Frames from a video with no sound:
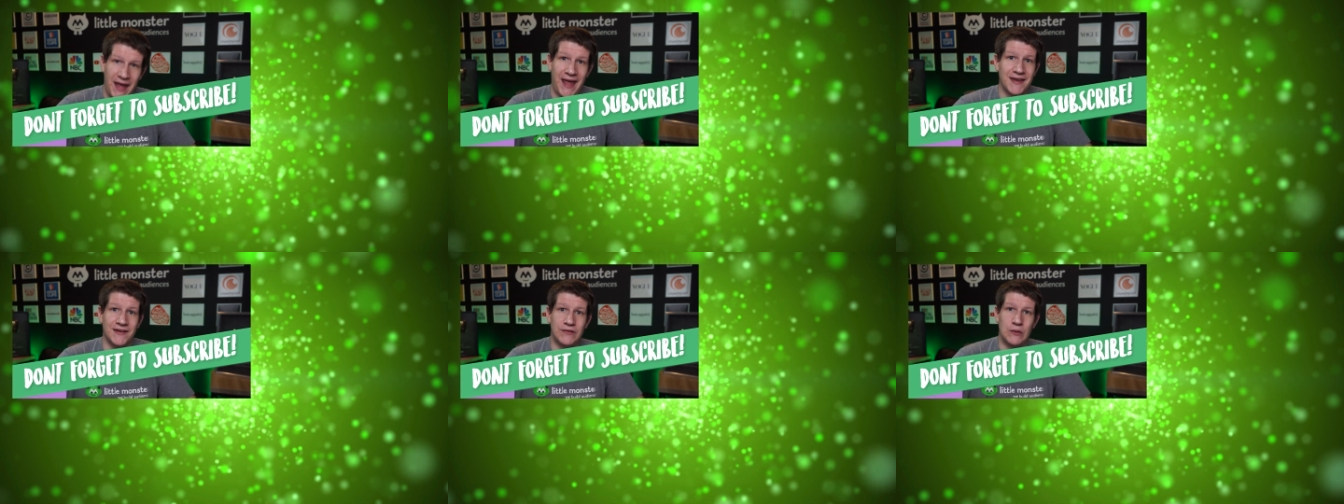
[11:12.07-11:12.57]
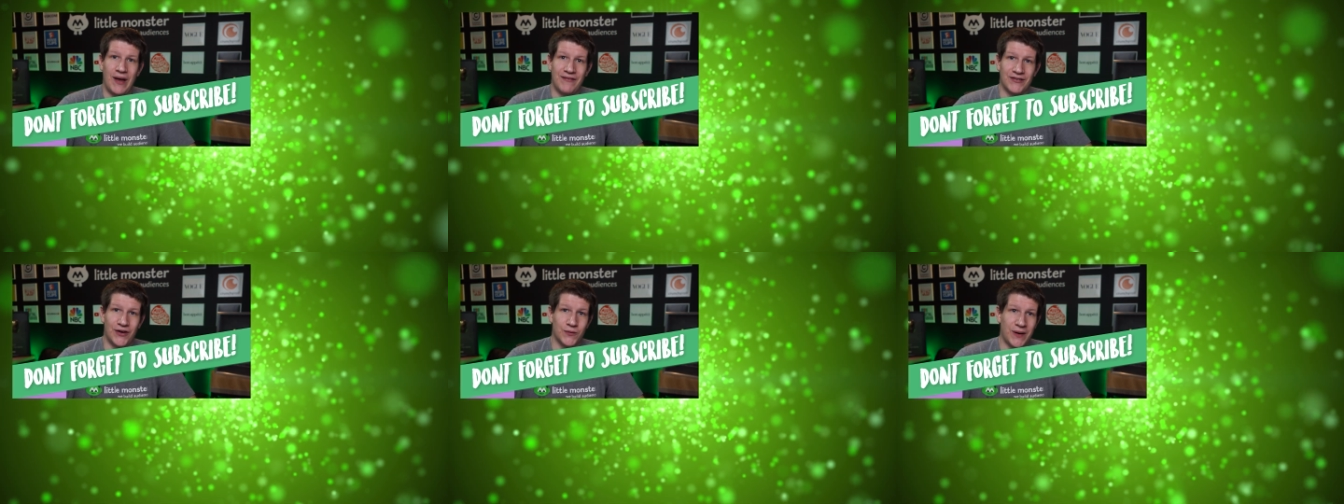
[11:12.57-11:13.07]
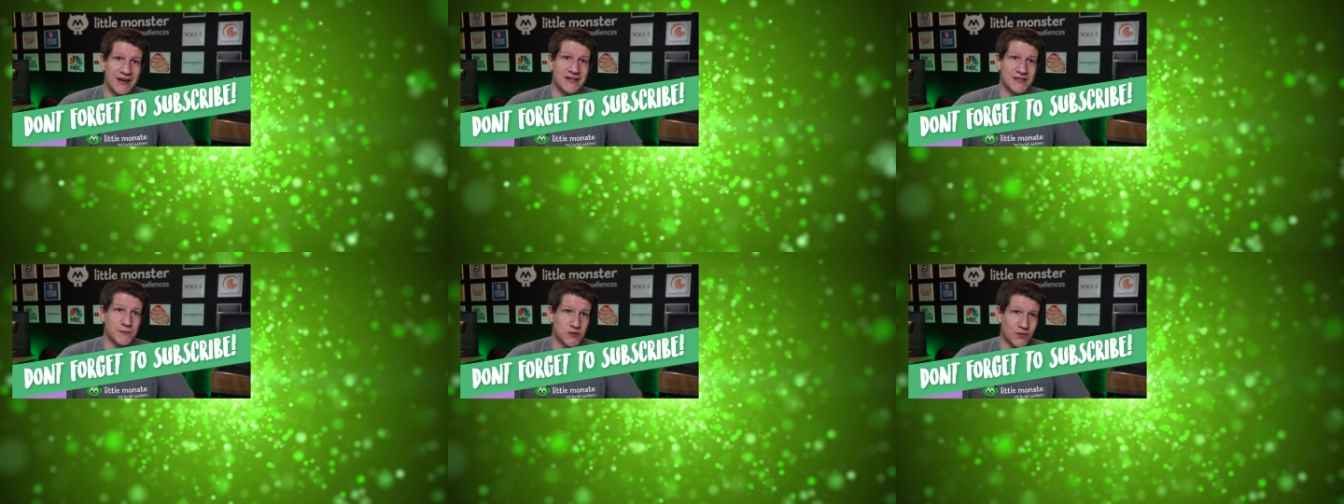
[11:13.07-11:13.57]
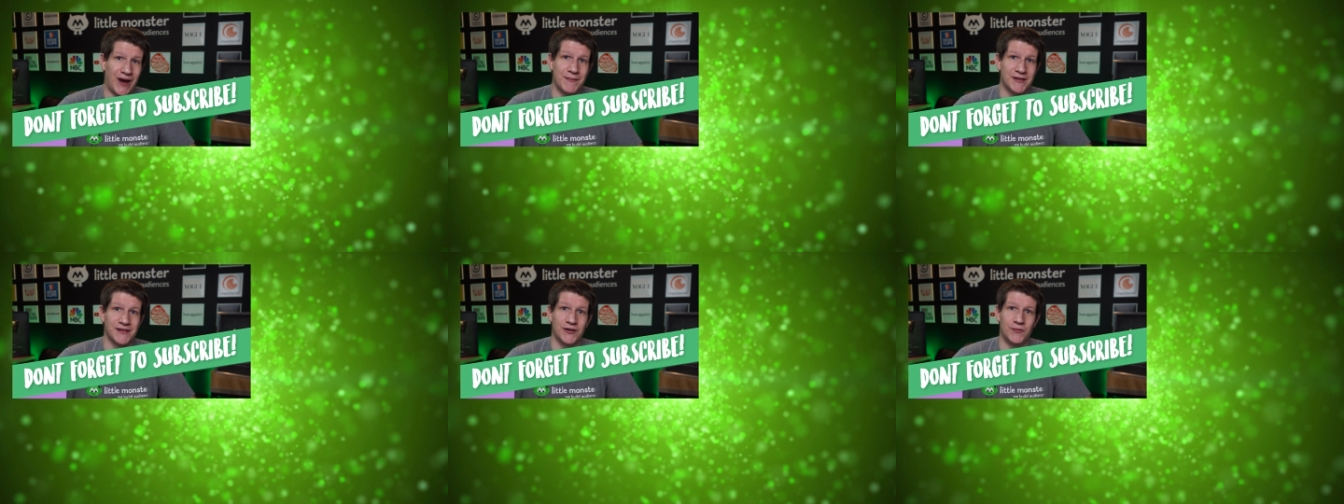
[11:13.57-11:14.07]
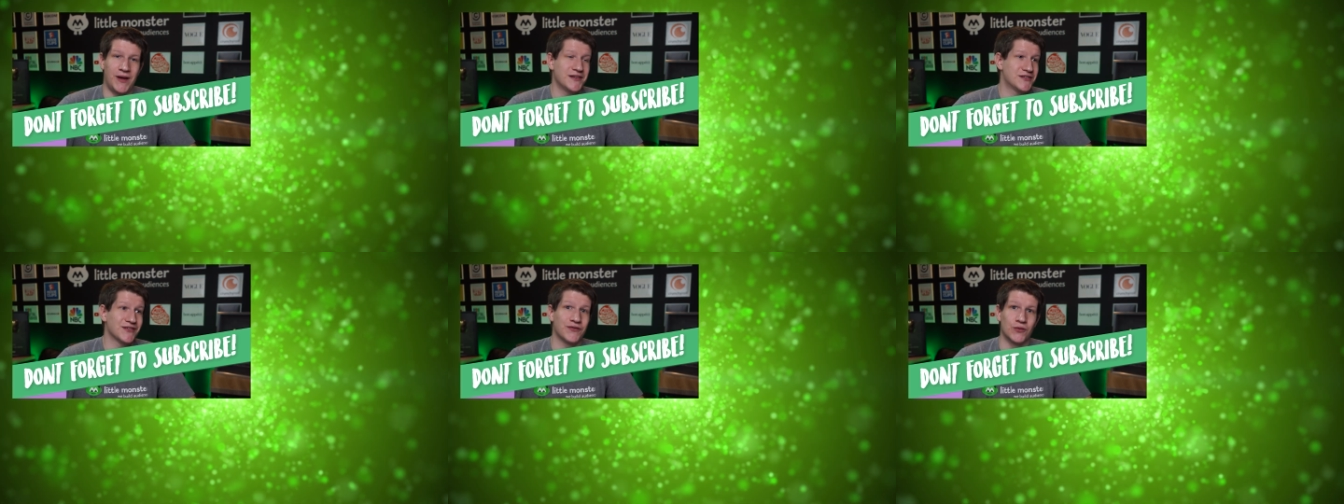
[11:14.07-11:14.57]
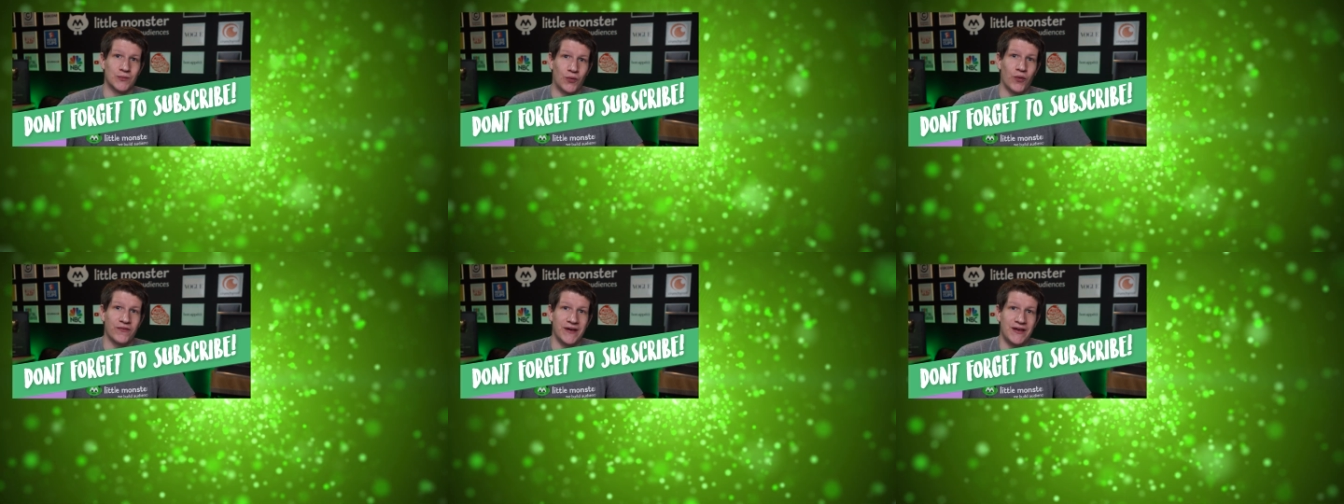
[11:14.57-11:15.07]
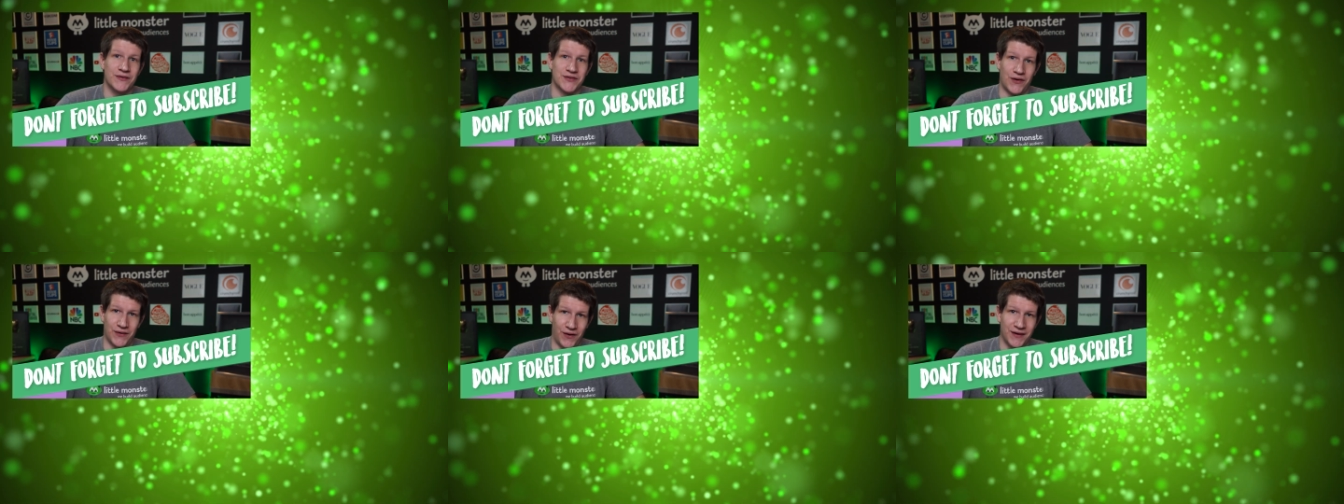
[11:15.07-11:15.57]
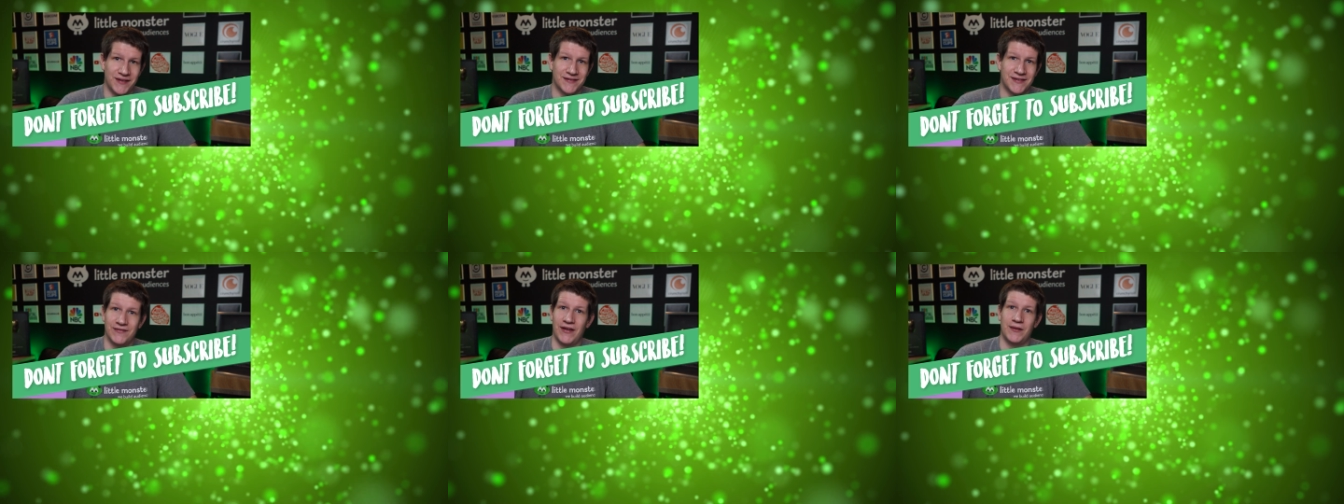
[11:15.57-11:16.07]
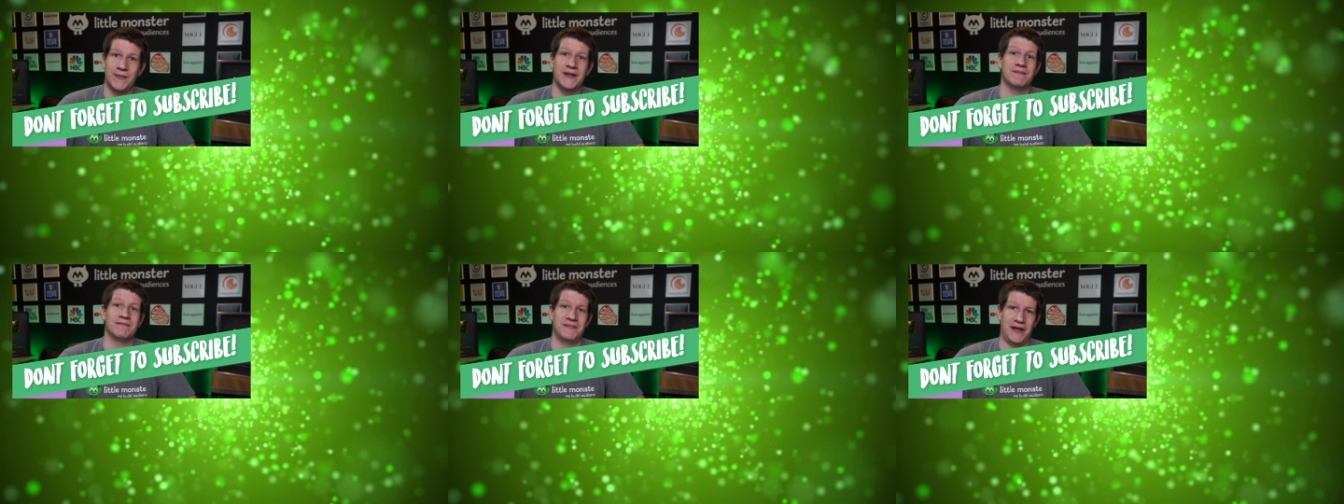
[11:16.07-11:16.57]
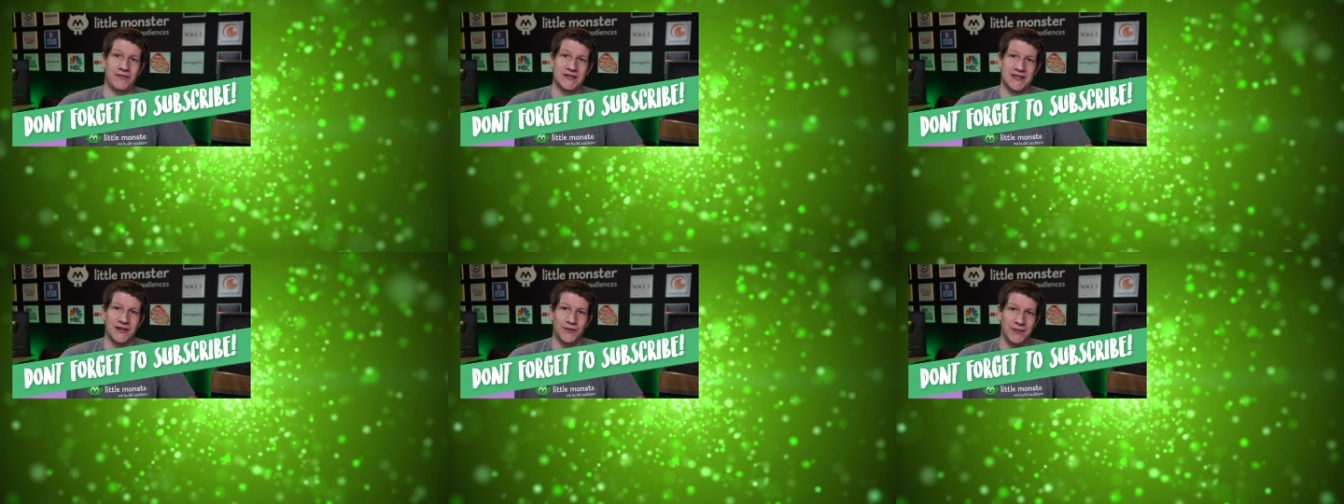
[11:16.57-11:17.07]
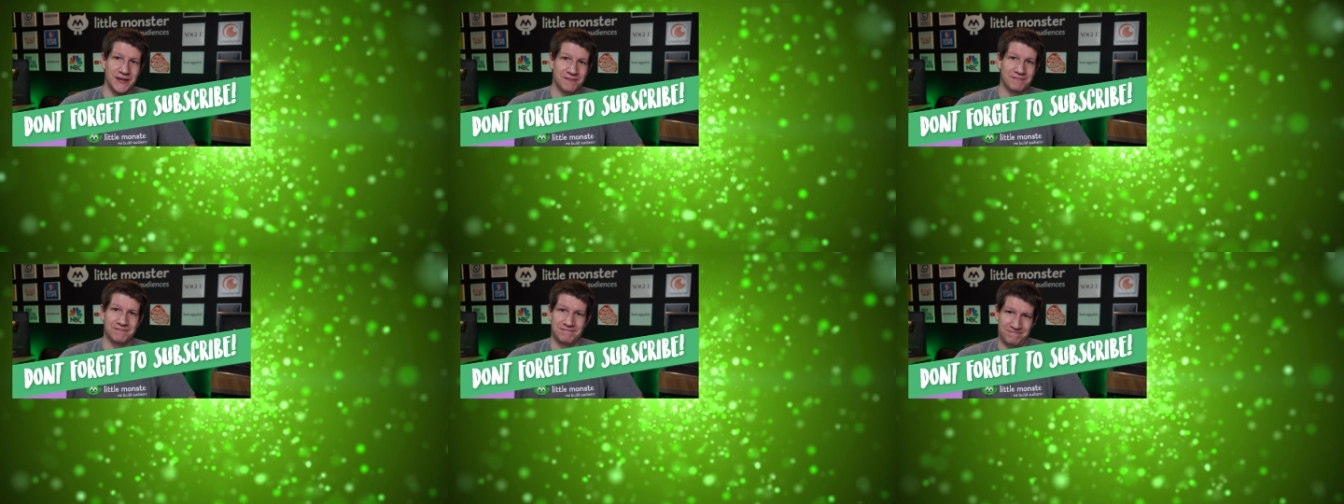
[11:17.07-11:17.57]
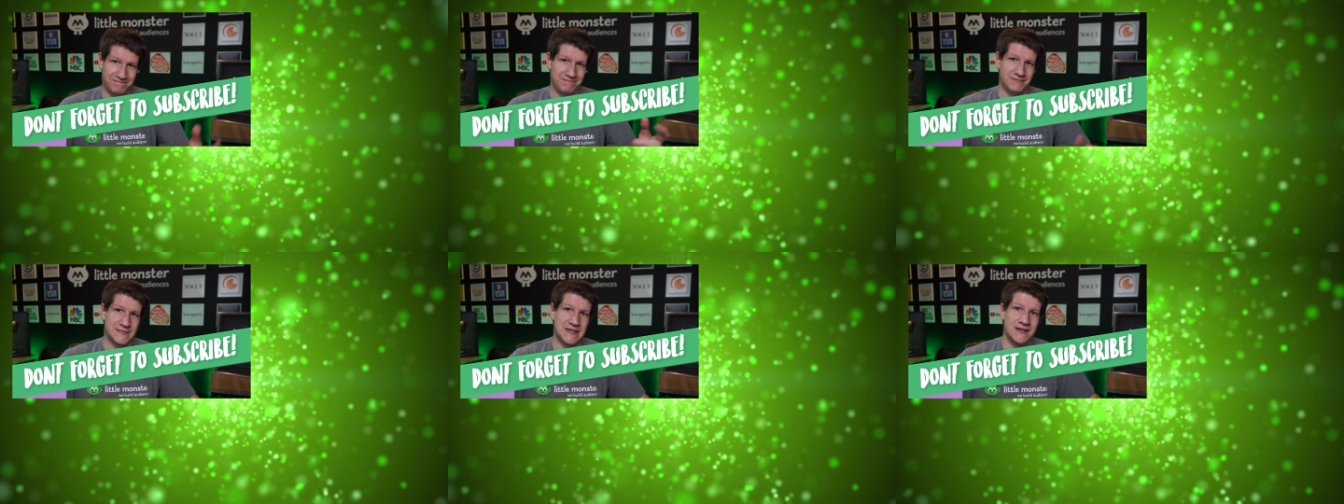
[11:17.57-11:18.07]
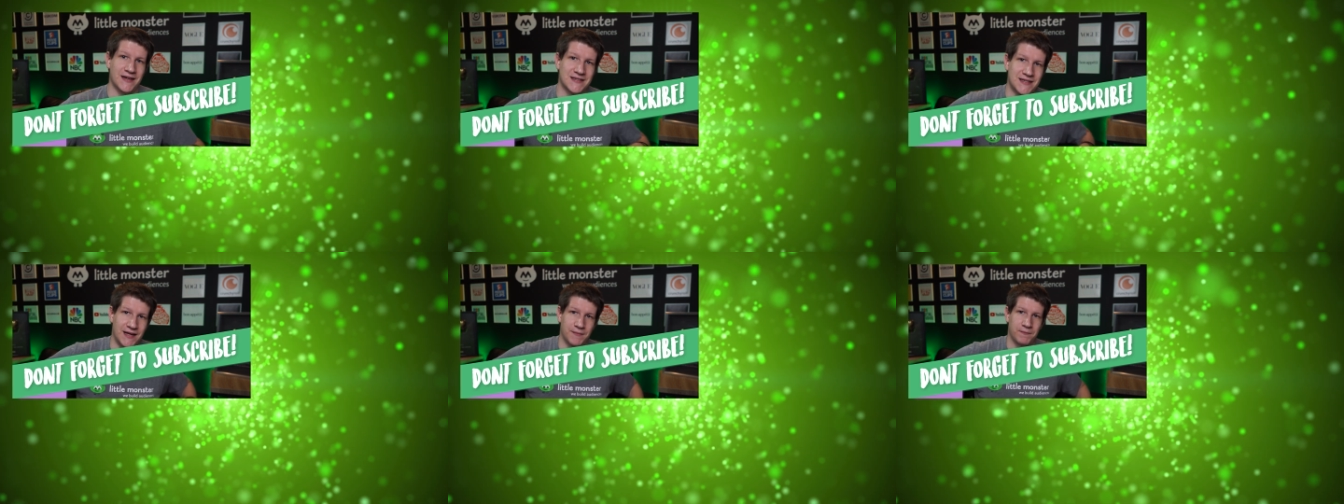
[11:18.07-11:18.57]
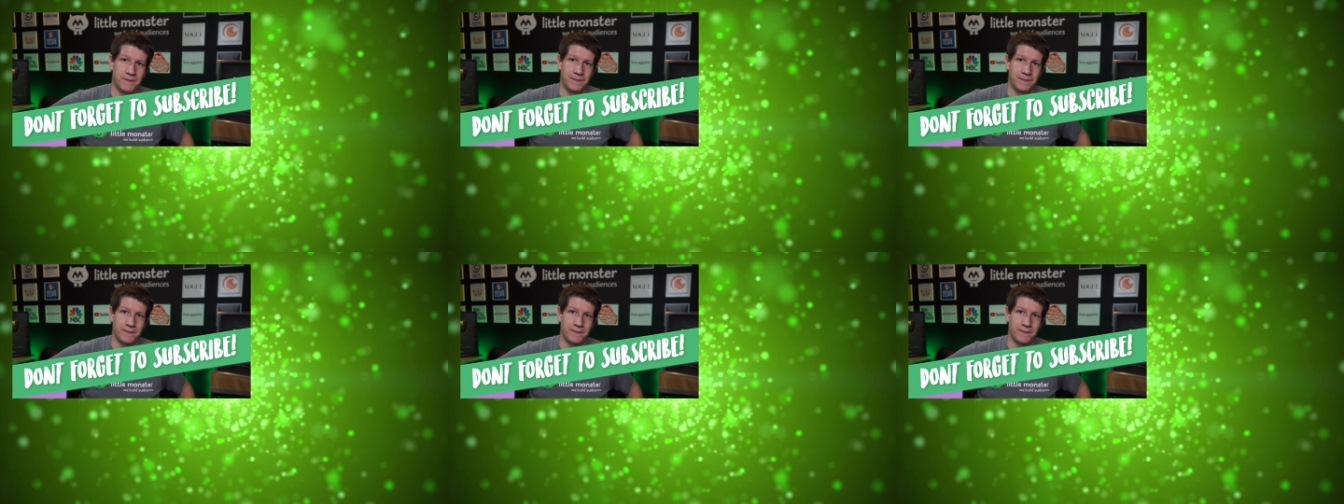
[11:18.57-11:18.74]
And if you haven't already, subscribe to Little Monster for more videos on audience development every single week. See you next time.